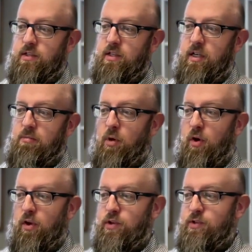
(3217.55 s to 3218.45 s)
seeing
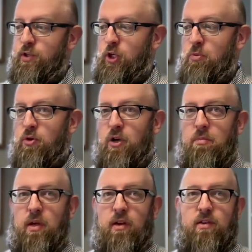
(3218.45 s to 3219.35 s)
Paul's humor a
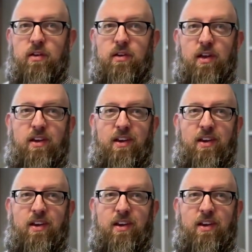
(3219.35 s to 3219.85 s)
bit and